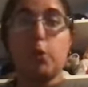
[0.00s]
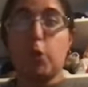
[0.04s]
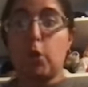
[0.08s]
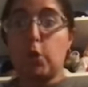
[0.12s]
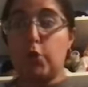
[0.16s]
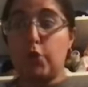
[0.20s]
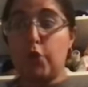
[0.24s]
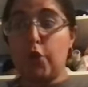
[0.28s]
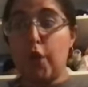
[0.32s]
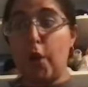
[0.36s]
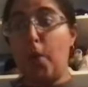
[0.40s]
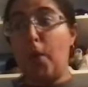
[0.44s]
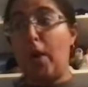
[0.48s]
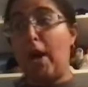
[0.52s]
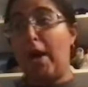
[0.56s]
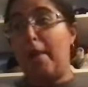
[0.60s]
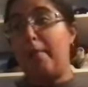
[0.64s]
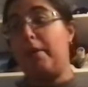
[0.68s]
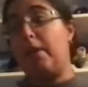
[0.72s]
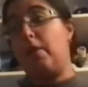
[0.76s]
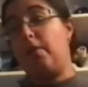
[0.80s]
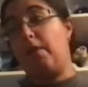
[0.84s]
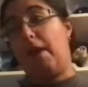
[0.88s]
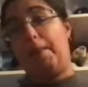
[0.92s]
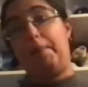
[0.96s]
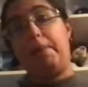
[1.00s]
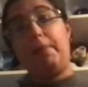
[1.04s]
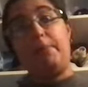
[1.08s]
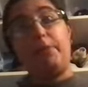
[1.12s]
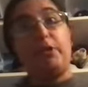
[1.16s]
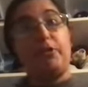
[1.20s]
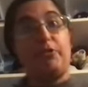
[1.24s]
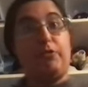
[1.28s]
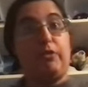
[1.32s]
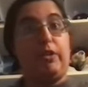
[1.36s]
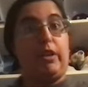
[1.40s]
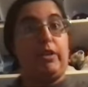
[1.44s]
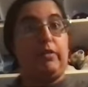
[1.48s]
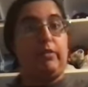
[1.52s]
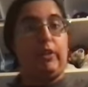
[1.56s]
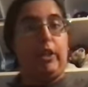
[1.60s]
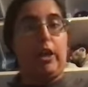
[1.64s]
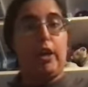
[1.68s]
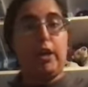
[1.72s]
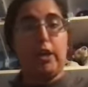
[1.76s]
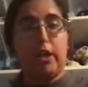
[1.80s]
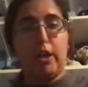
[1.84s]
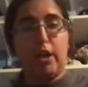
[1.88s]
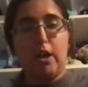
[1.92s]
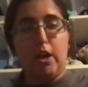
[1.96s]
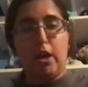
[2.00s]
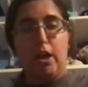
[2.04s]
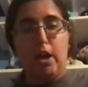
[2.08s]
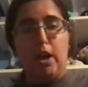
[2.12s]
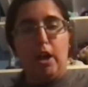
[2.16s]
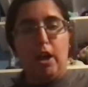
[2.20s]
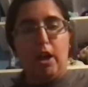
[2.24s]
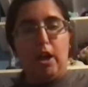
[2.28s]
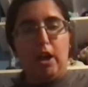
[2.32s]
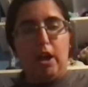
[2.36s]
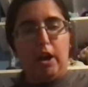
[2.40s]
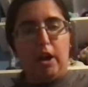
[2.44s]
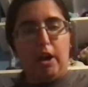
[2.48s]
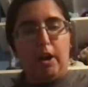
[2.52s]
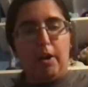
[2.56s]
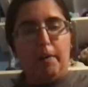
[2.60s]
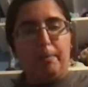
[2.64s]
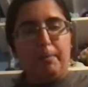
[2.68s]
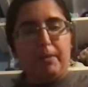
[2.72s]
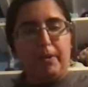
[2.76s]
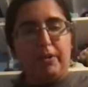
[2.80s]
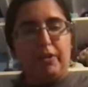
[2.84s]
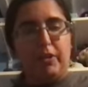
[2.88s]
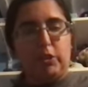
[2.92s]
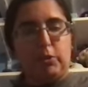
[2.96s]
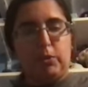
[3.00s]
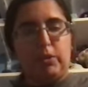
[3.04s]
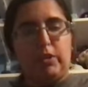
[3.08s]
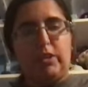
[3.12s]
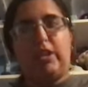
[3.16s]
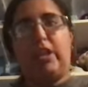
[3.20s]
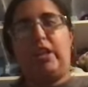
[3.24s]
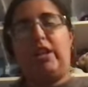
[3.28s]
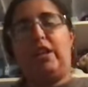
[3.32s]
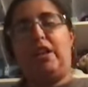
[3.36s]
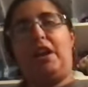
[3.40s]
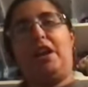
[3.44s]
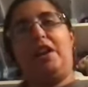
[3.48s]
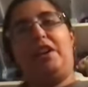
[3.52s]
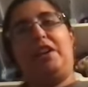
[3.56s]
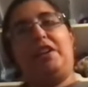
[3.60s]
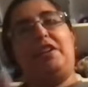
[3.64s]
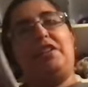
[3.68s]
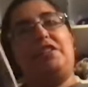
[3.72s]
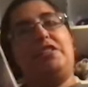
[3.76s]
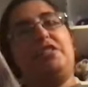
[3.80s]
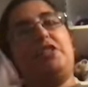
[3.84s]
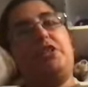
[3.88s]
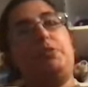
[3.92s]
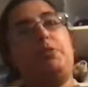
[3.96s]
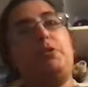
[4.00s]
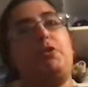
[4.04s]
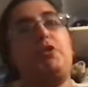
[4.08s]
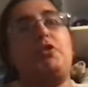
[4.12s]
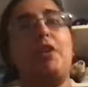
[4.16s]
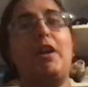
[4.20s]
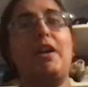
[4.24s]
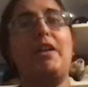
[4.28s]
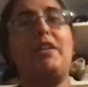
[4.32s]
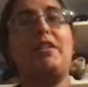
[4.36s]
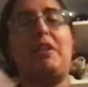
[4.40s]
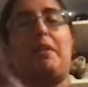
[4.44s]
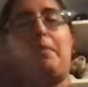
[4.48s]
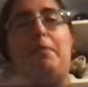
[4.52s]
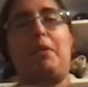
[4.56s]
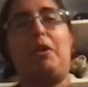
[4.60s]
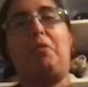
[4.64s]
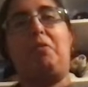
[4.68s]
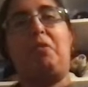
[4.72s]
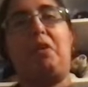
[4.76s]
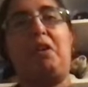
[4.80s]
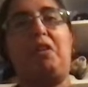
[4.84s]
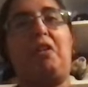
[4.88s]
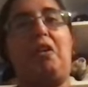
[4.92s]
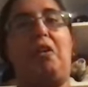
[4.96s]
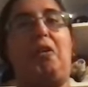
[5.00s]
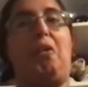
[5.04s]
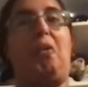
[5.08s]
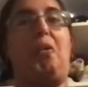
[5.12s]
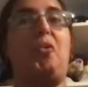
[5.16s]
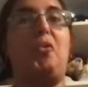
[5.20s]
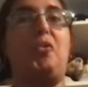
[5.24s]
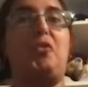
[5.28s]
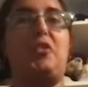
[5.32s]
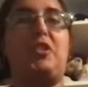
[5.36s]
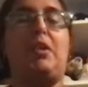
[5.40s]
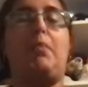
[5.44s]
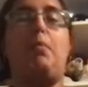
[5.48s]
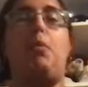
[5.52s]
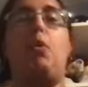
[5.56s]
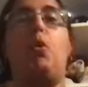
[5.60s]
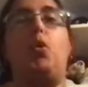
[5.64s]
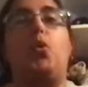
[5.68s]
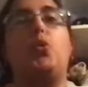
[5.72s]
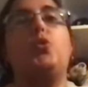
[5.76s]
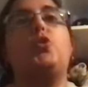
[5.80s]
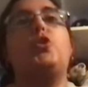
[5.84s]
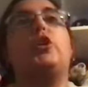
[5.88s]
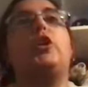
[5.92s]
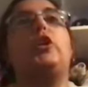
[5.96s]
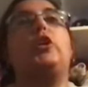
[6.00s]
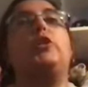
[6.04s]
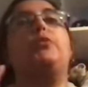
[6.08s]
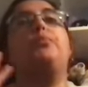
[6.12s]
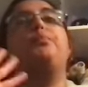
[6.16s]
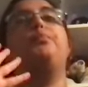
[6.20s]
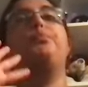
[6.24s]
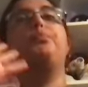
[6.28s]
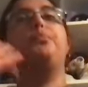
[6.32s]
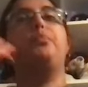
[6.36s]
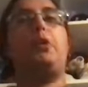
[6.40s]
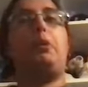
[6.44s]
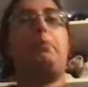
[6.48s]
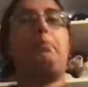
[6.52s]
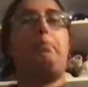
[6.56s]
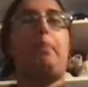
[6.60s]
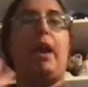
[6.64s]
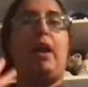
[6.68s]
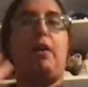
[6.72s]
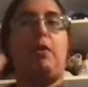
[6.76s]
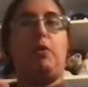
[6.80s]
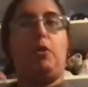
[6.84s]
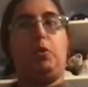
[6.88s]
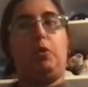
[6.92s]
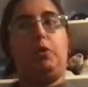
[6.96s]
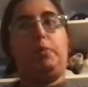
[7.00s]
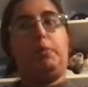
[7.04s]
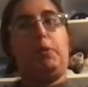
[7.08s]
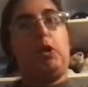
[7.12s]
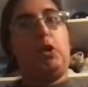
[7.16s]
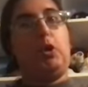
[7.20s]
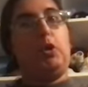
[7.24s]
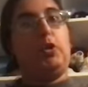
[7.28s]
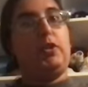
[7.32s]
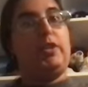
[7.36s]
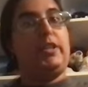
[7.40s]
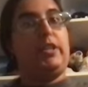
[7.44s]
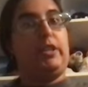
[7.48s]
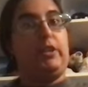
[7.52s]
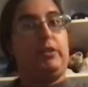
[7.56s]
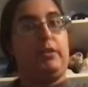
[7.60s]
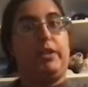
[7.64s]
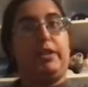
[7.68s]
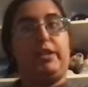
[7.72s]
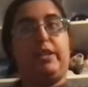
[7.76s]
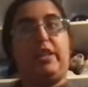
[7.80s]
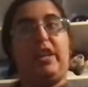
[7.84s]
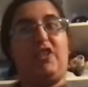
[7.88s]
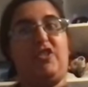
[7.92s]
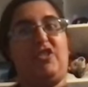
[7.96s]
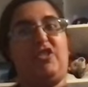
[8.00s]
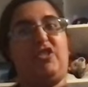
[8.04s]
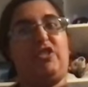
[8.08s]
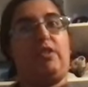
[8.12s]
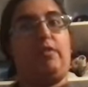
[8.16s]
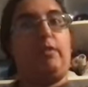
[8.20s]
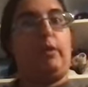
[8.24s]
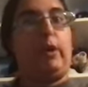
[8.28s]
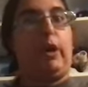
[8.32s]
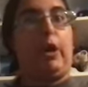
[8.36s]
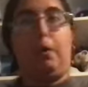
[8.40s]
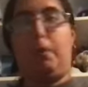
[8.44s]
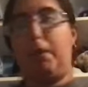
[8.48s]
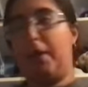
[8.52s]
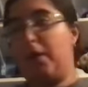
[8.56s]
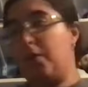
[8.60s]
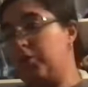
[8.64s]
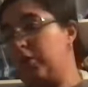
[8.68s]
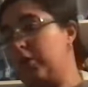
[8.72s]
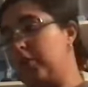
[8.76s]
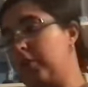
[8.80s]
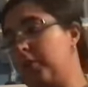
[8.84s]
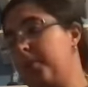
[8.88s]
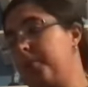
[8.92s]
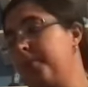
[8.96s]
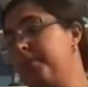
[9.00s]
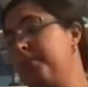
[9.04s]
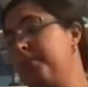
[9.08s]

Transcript: So I'm gonna wrap up this reading vlog, um, and this one's gonna kind of continue a trend. I'm gonna read a lot of old, some older paranormal series that I just never got around to,